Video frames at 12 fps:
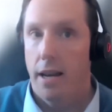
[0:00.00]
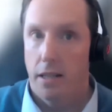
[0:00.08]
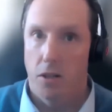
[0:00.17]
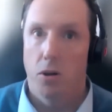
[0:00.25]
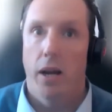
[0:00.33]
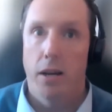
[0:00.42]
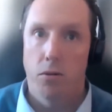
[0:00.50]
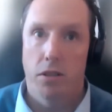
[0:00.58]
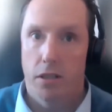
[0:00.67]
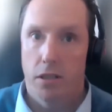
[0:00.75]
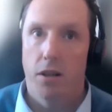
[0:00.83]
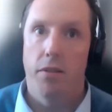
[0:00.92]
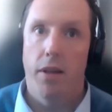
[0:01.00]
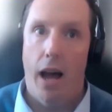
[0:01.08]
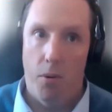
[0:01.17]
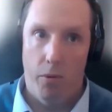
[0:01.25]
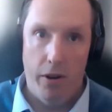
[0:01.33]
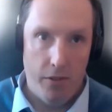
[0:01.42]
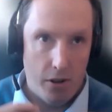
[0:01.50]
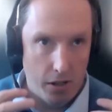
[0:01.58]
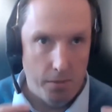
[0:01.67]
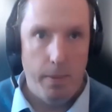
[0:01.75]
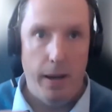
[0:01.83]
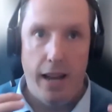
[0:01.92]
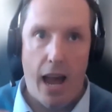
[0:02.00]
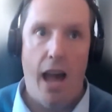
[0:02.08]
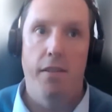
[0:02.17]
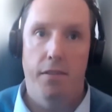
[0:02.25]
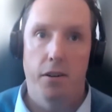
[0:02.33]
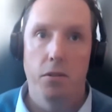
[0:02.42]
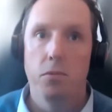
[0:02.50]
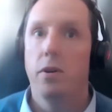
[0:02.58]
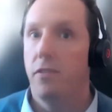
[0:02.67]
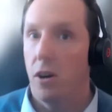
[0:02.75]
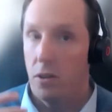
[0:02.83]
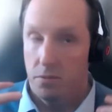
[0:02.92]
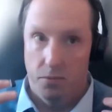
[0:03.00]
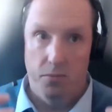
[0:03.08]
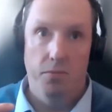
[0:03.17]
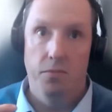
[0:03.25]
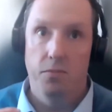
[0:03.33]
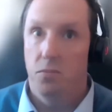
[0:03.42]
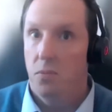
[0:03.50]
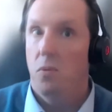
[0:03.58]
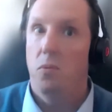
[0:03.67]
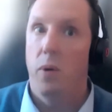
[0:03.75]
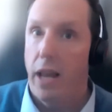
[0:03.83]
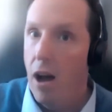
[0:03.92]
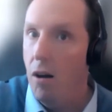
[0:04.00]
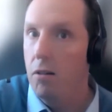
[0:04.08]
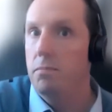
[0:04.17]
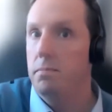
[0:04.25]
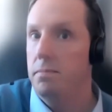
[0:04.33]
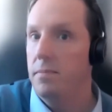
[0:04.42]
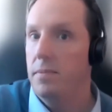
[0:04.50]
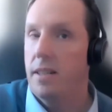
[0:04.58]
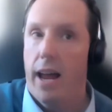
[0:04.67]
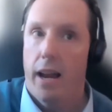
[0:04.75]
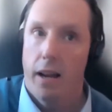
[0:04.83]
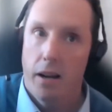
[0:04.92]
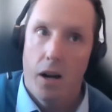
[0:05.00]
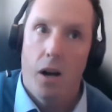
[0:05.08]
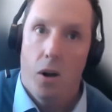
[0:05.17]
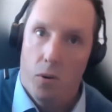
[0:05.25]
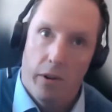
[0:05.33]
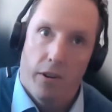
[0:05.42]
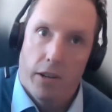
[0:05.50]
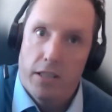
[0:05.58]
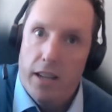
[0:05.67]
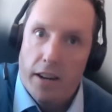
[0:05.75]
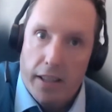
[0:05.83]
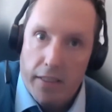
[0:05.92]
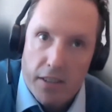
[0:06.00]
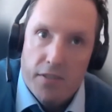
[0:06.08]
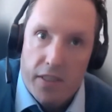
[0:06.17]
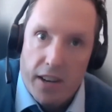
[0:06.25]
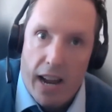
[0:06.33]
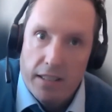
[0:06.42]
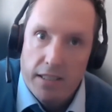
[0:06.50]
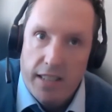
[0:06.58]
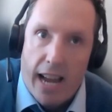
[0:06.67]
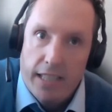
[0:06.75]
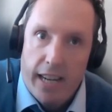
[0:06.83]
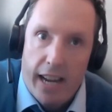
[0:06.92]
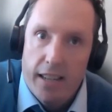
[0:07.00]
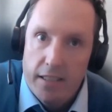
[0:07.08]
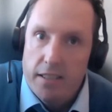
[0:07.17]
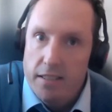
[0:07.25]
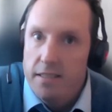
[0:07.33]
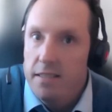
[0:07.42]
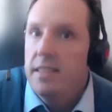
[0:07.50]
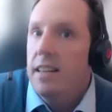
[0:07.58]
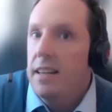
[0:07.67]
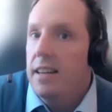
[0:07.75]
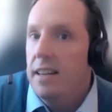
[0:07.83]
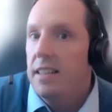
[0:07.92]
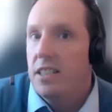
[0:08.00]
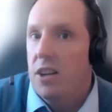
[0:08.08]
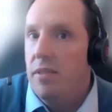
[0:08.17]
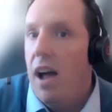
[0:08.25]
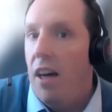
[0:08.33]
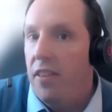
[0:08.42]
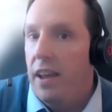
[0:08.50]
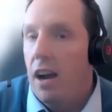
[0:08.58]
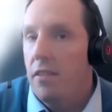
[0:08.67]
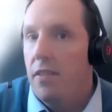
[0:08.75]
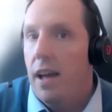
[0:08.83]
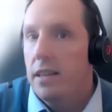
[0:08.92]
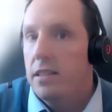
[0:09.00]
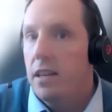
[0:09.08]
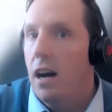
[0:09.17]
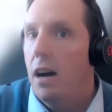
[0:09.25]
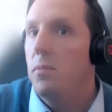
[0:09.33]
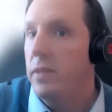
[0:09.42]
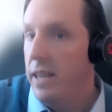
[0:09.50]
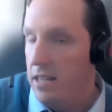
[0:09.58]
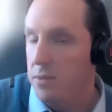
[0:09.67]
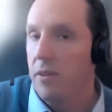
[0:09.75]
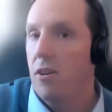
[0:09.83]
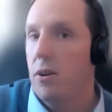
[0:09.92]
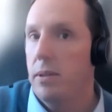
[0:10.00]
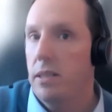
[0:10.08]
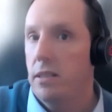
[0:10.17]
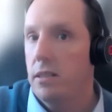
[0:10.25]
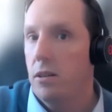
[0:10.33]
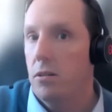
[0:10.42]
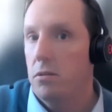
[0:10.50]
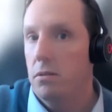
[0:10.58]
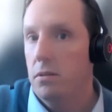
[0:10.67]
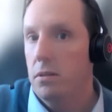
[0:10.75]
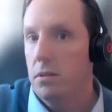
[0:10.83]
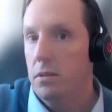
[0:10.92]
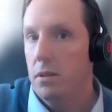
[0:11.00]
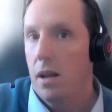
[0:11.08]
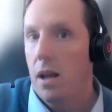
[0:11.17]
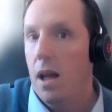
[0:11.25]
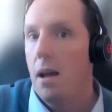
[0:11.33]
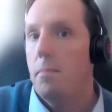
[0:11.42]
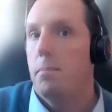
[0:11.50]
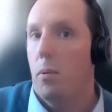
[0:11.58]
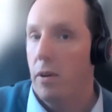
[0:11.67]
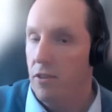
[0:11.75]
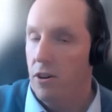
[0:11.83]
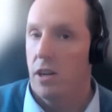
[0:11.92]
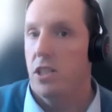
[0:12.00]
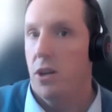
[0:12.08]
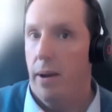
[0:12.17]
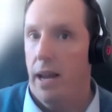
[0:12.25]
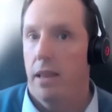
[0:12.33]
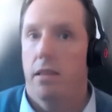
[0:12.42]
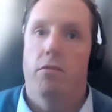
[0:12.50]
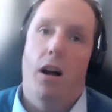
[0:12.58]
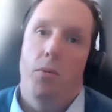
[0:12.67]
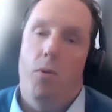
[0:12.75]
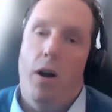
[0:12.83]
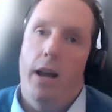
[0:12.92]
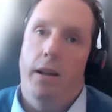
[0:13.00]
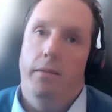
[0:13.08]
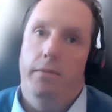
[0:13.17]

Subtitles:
And in order to do that, we've got to be careful. We can't say we've got to study this for the next 10 years and do nothing over that time. Yes, we've got to install, but we've got to do it in the right way.